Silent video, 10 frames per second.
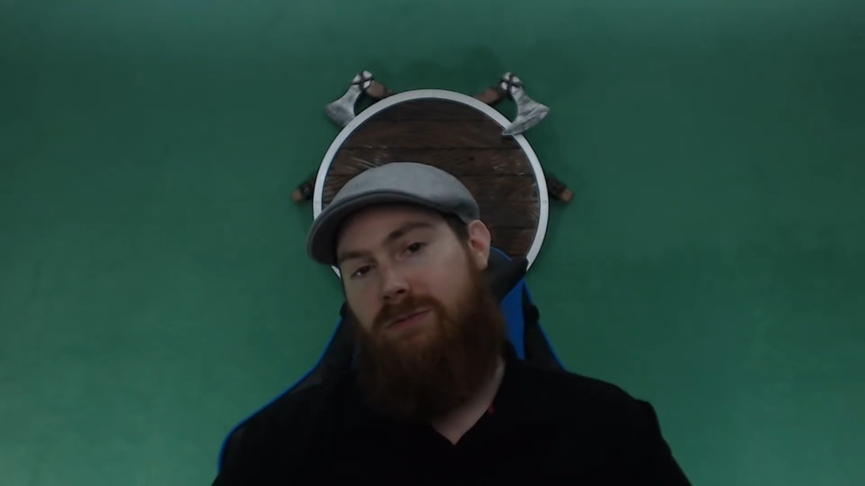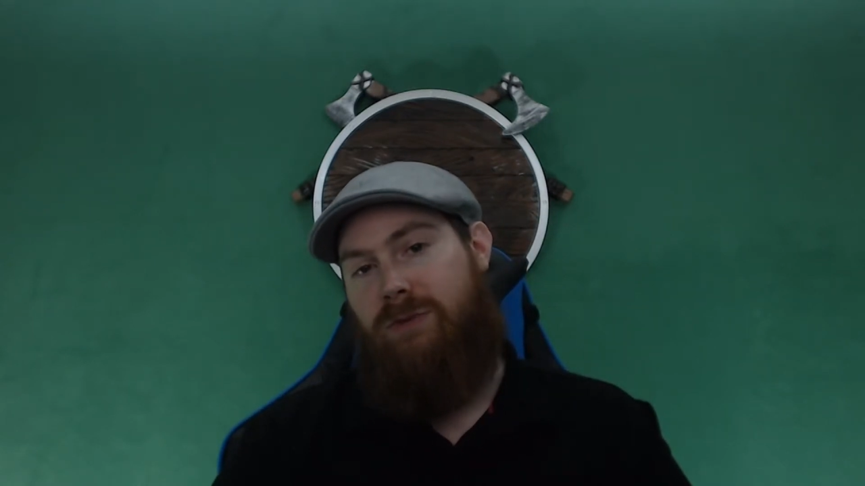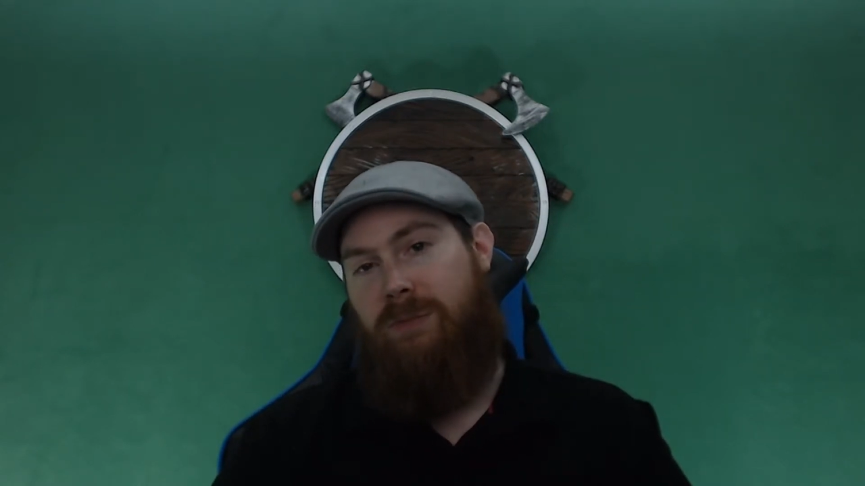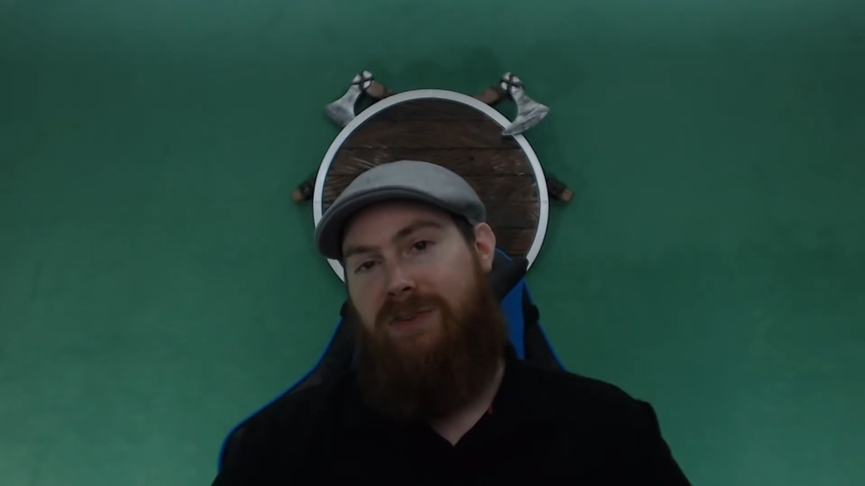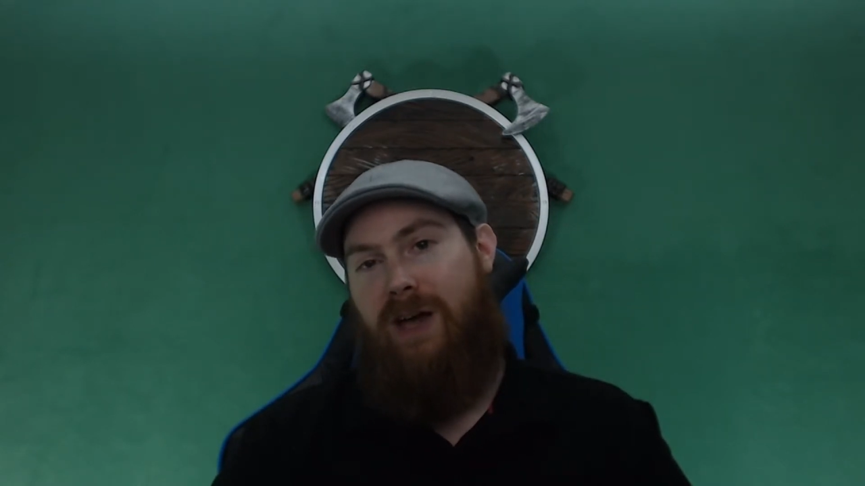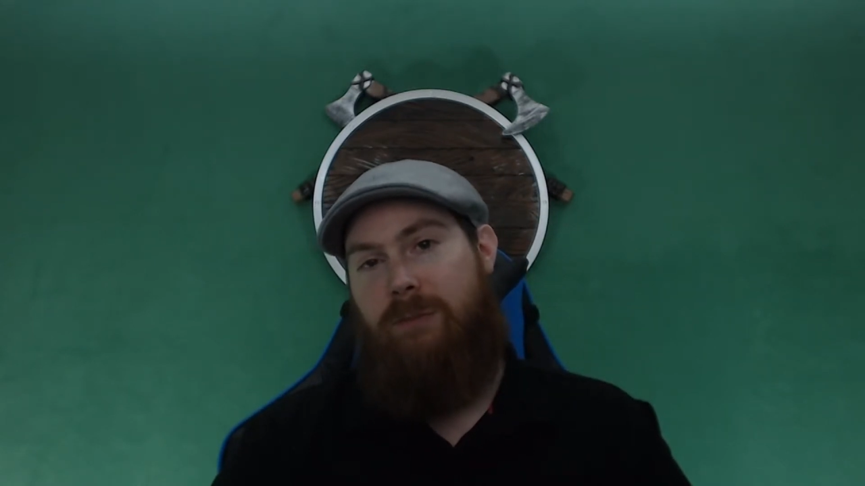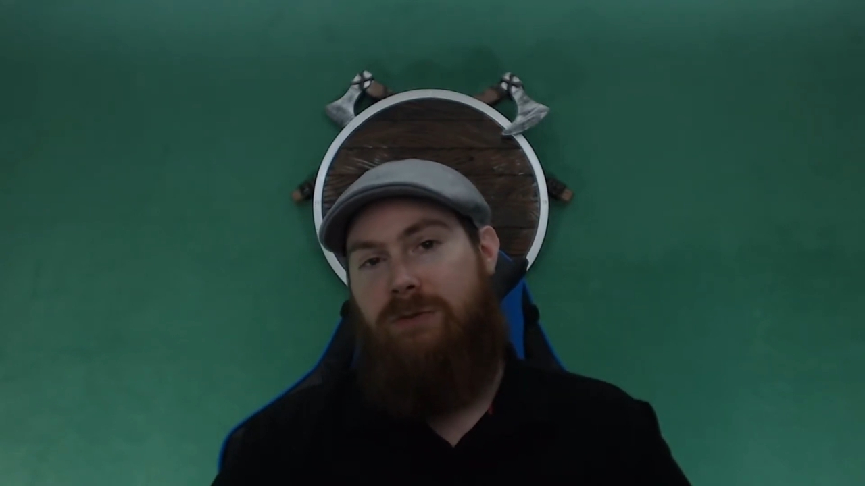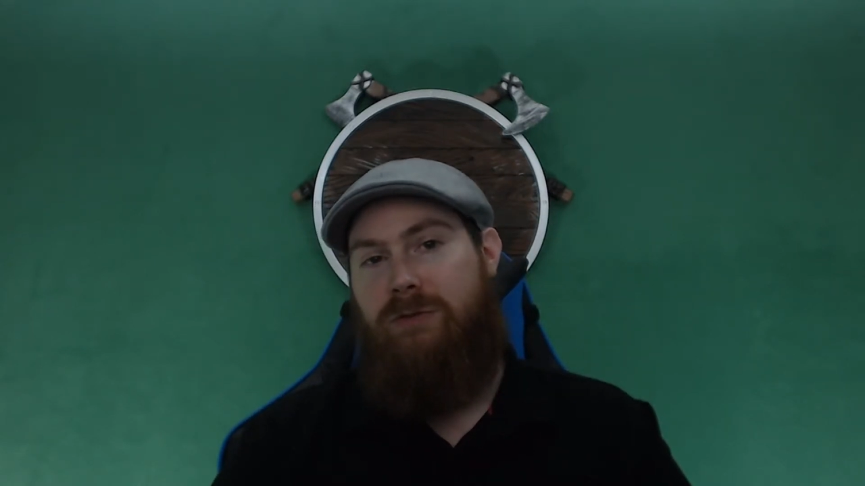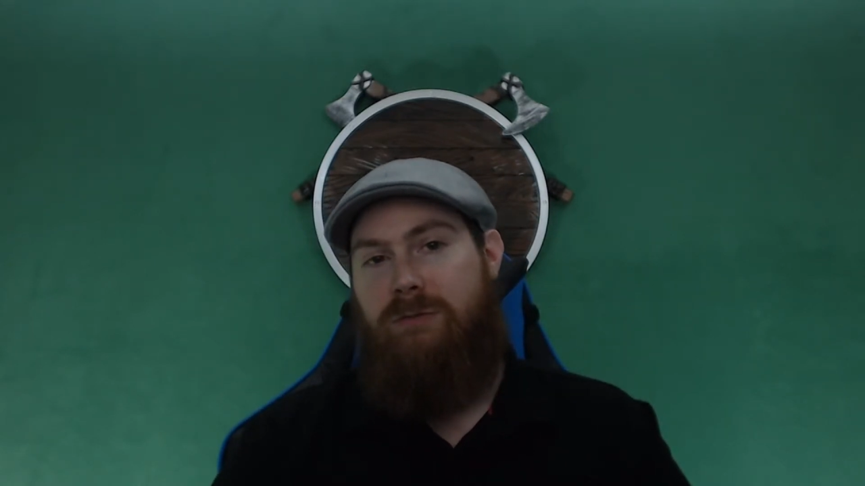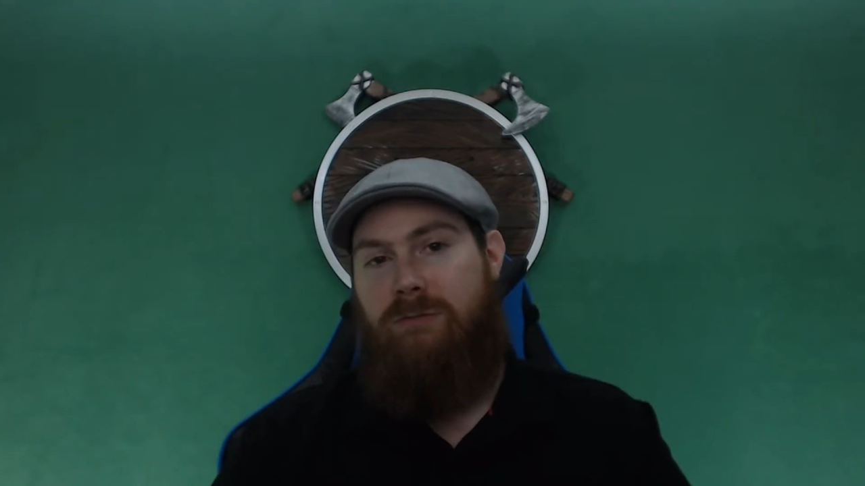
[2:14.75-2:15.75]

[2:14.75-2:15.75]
sometimes.